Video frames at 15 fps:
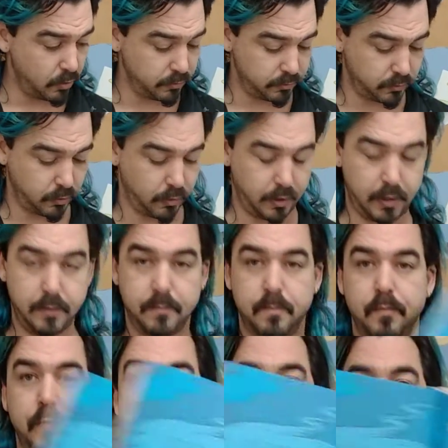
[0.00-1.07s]
story
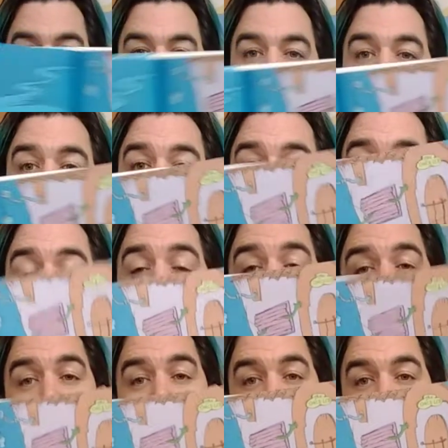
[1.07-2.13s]
to the boy.